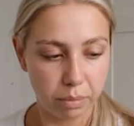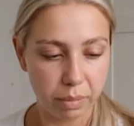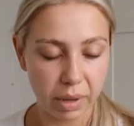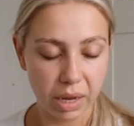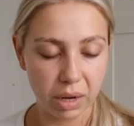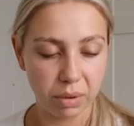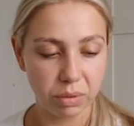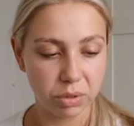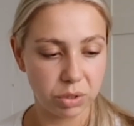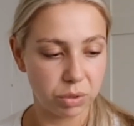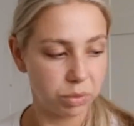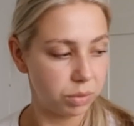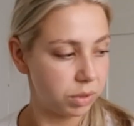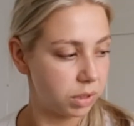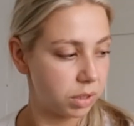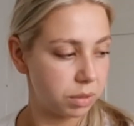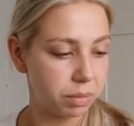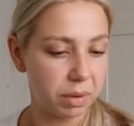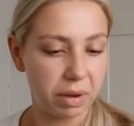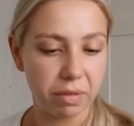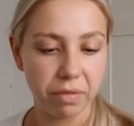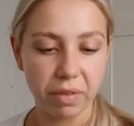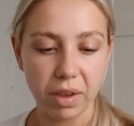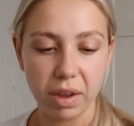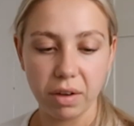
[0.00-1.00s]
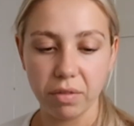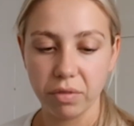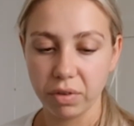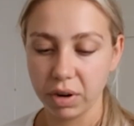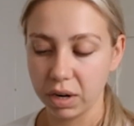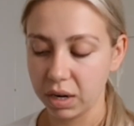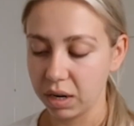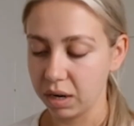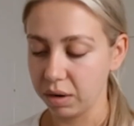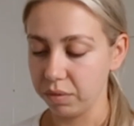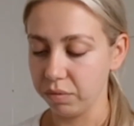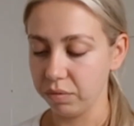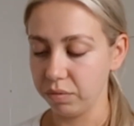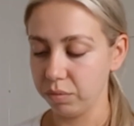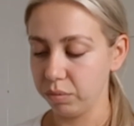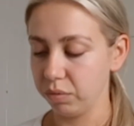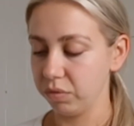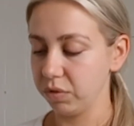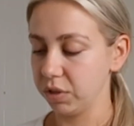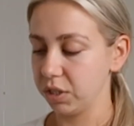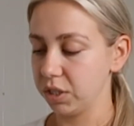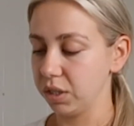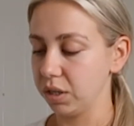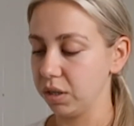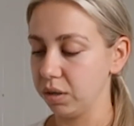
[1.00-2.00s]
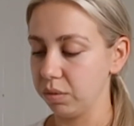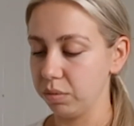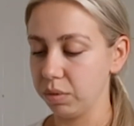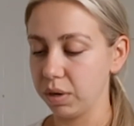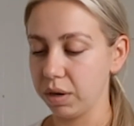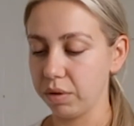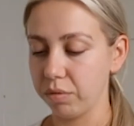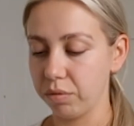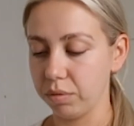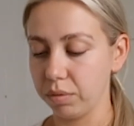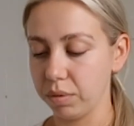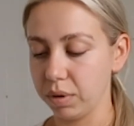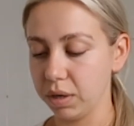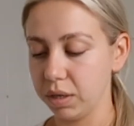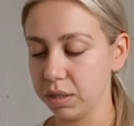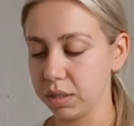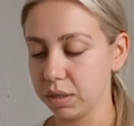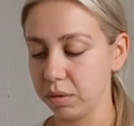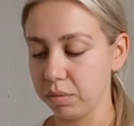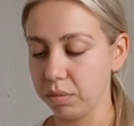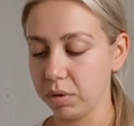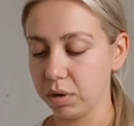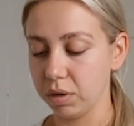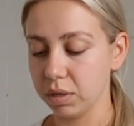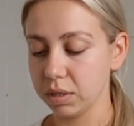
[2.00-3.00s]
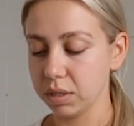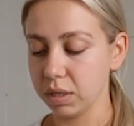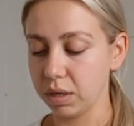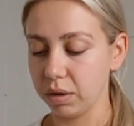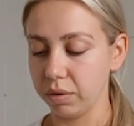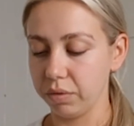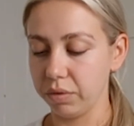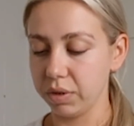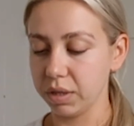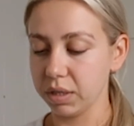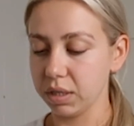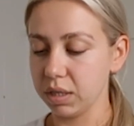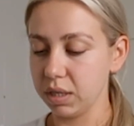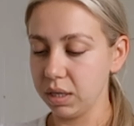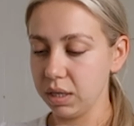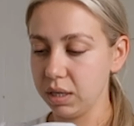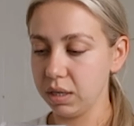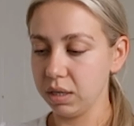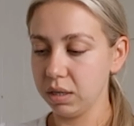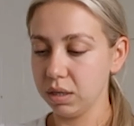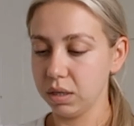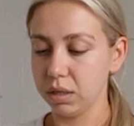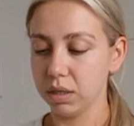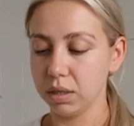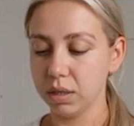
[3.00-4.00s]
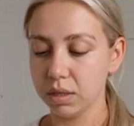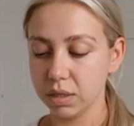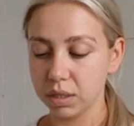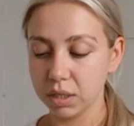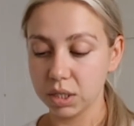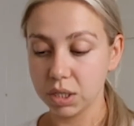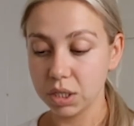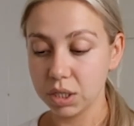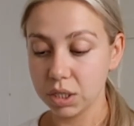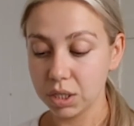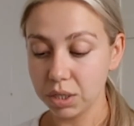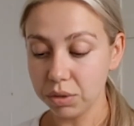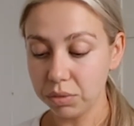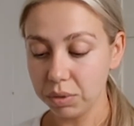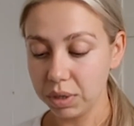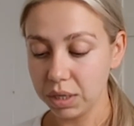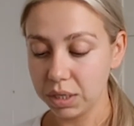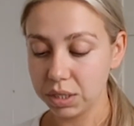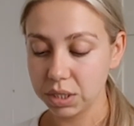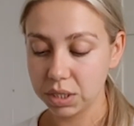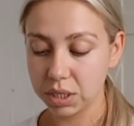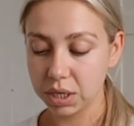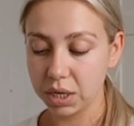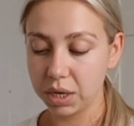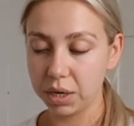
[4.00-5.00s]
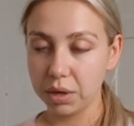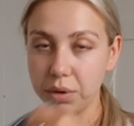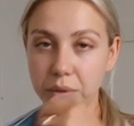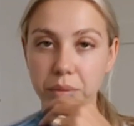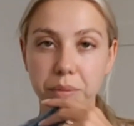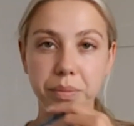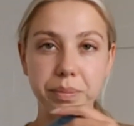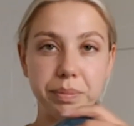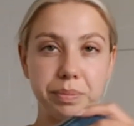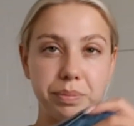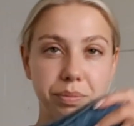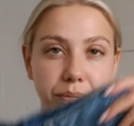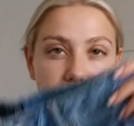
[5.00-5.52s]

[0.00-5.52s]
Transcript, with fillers: pick up some my favourite and return whatever one I don't because I obviously don't need two.